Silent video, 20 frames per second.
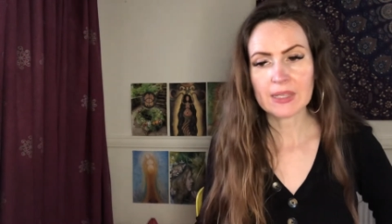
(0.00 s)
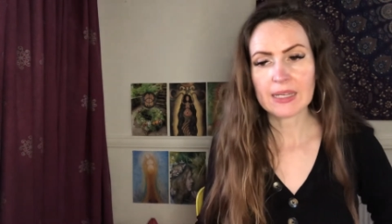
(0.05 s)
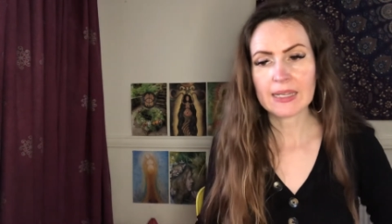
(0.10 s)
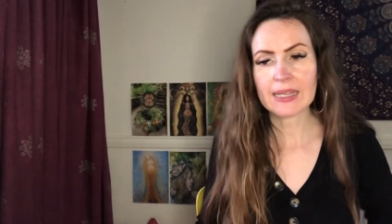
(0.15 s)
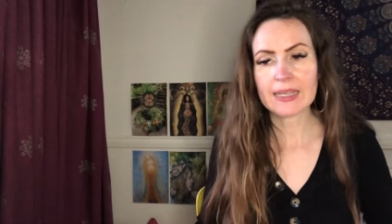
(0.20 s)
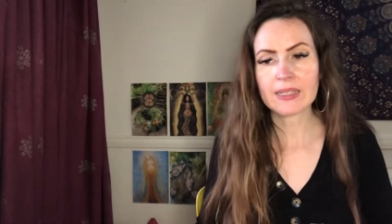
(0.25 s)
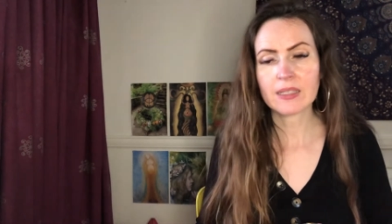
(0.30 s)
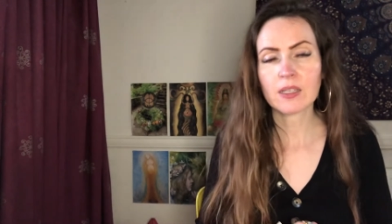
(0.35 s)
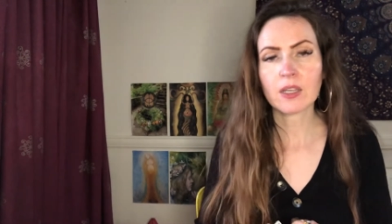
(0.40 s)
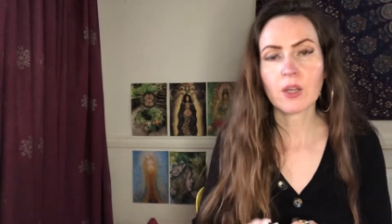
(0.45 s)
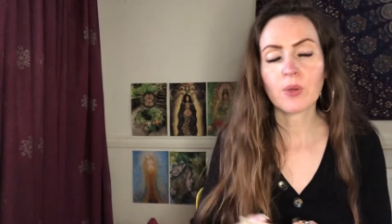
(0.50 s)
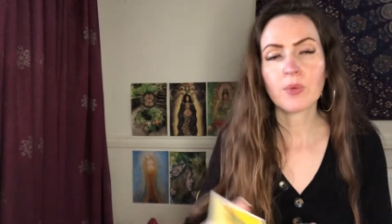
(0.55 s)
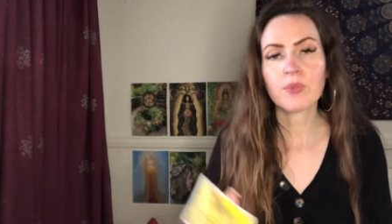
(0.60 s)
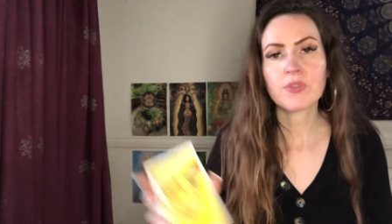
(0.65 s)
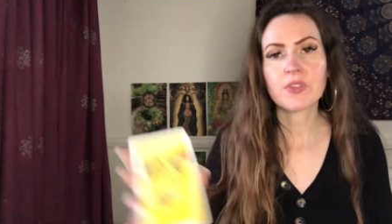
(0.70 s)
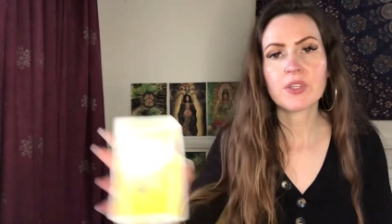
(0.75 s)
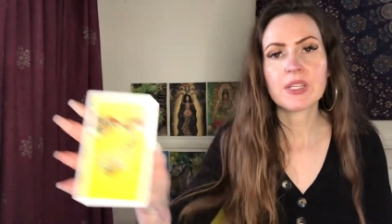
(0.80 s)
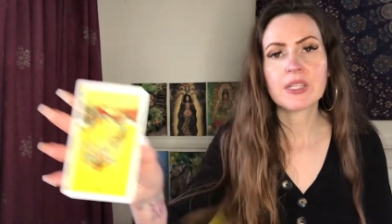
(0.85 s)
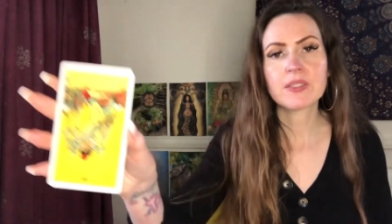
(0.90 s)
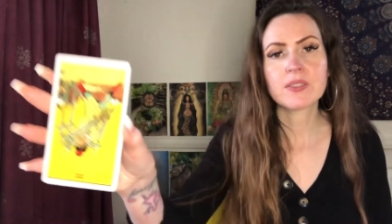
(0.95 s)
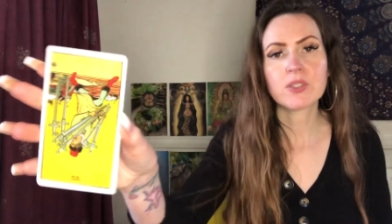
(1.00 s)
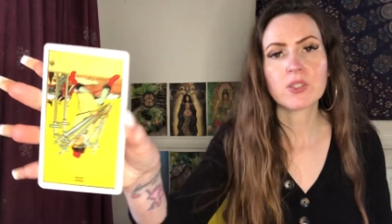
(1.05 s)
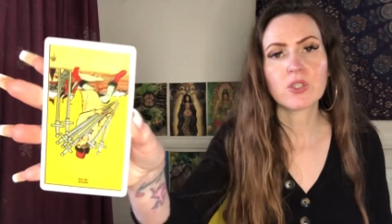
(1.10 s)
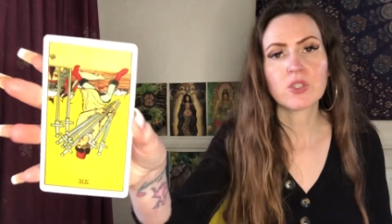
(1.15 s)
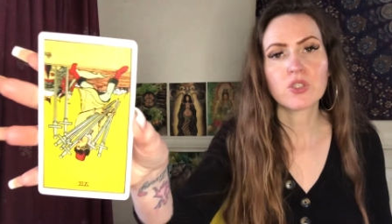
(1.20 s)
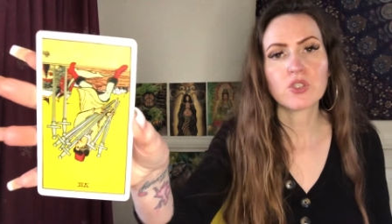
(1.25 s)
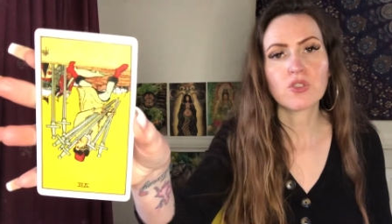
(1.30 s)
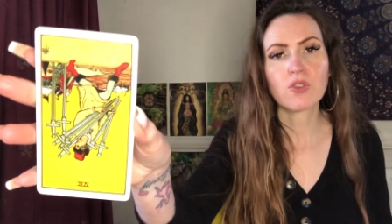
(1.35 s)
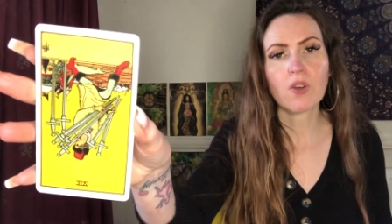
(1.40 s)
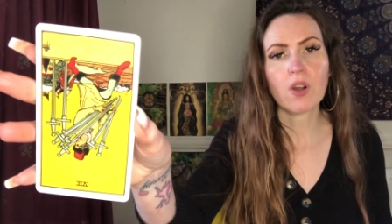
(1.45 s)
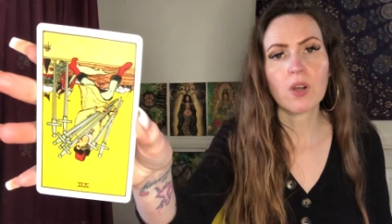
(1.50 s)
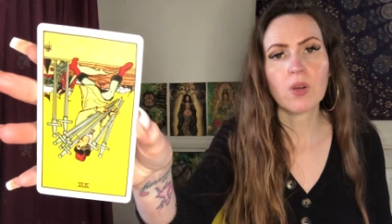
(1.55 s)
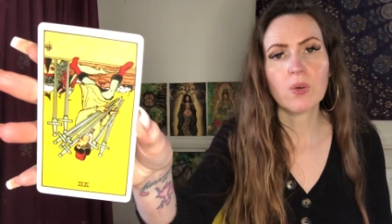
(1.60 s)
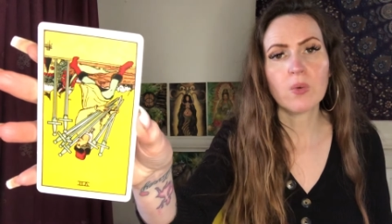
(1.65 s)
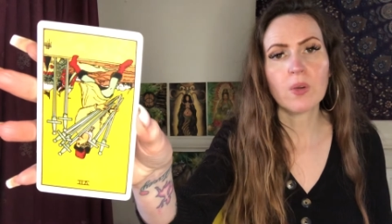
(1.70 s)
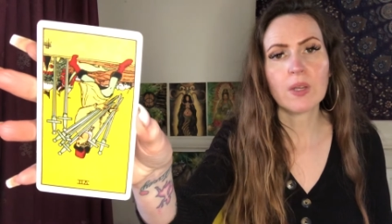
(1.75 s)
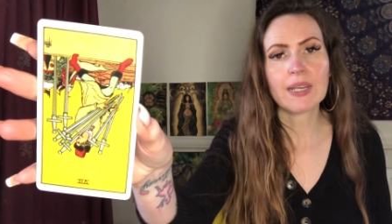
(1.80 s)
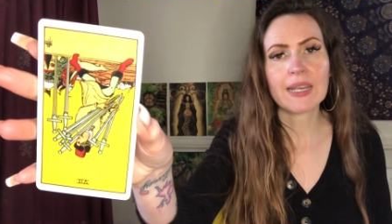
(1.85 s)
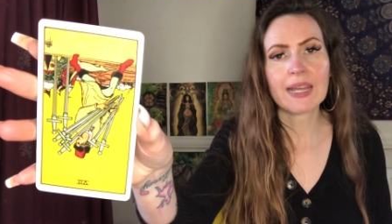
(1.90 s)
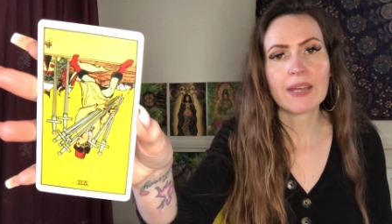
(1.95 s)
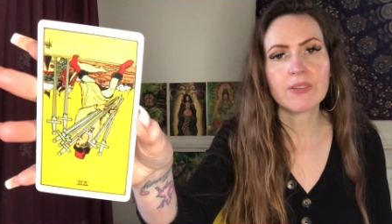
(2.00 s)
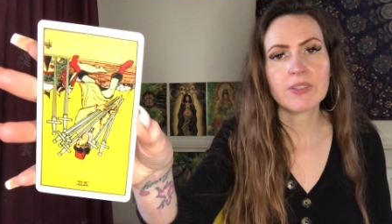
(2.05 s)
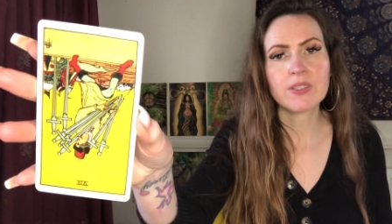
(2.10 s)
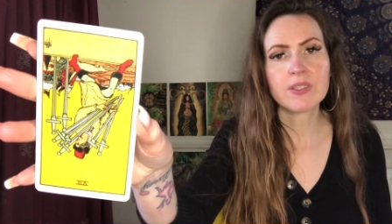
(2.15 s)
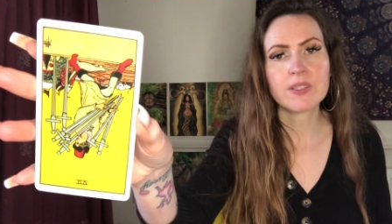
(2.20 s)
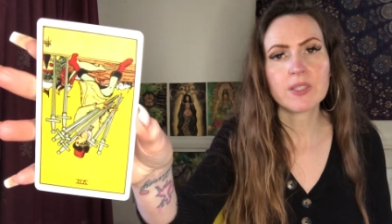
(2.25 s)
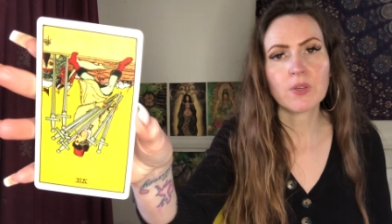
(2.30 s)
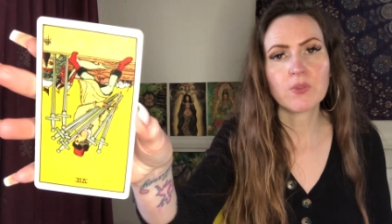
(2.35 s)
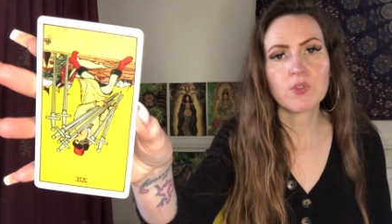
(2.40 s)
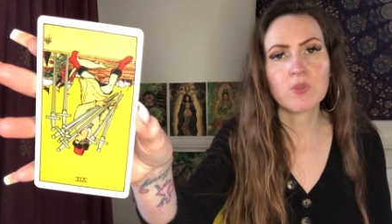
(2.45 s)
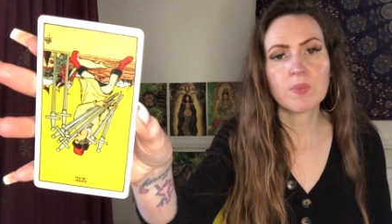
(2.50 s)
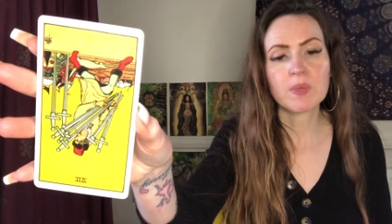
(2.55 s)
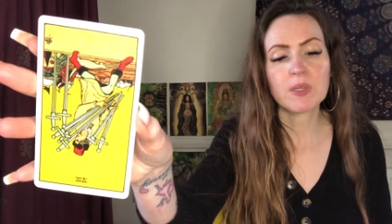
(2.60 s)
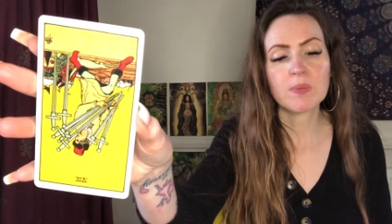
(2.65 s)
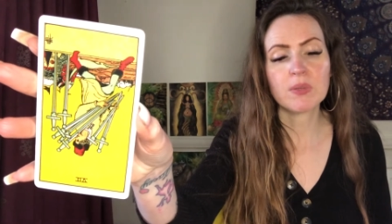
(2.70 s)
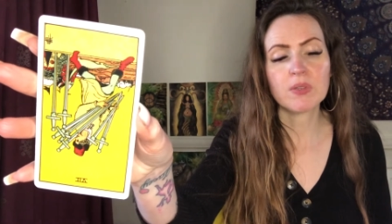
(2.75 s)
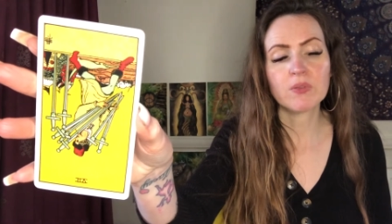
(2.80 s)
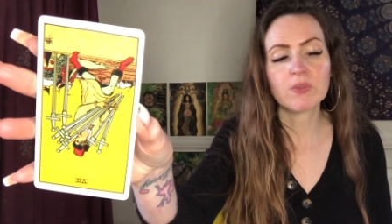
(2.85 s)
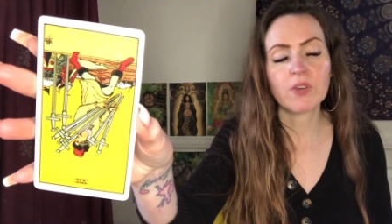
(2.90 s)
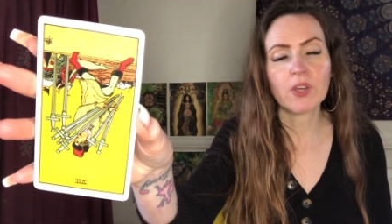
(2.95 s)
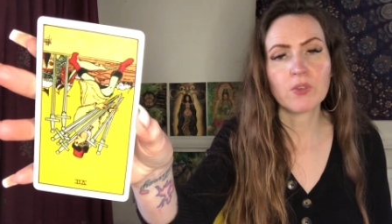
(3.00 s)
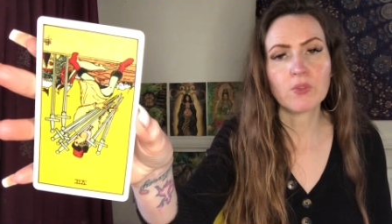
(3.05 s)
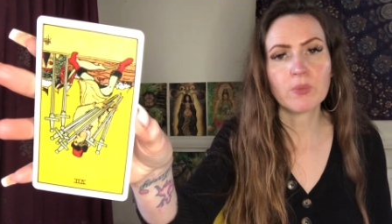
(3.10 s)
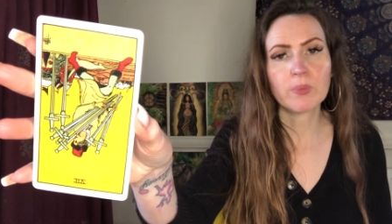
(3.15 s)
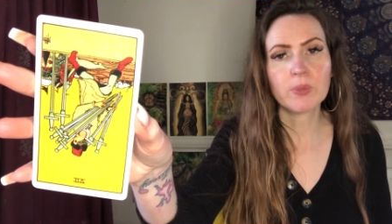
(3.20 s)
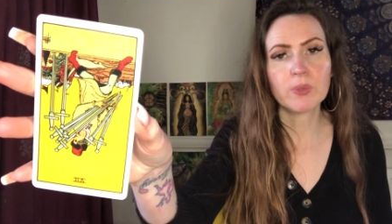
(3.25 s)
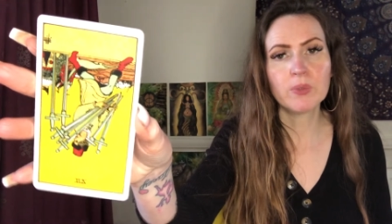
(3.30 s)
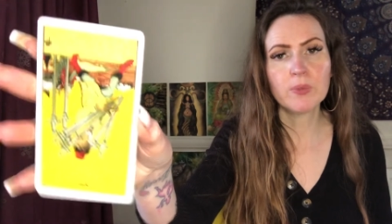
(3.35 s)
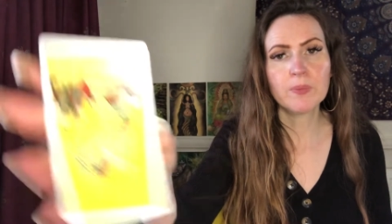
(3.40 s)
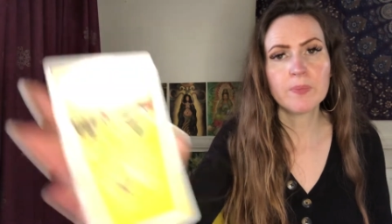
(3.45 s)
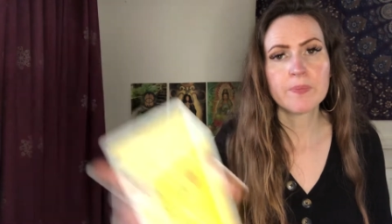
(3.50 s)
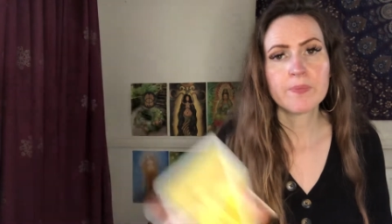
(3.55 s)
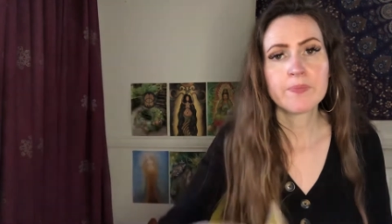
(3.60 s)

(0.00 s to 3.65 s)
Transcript: letting go of the need to control, allowing yourself to be a bit vulnerable.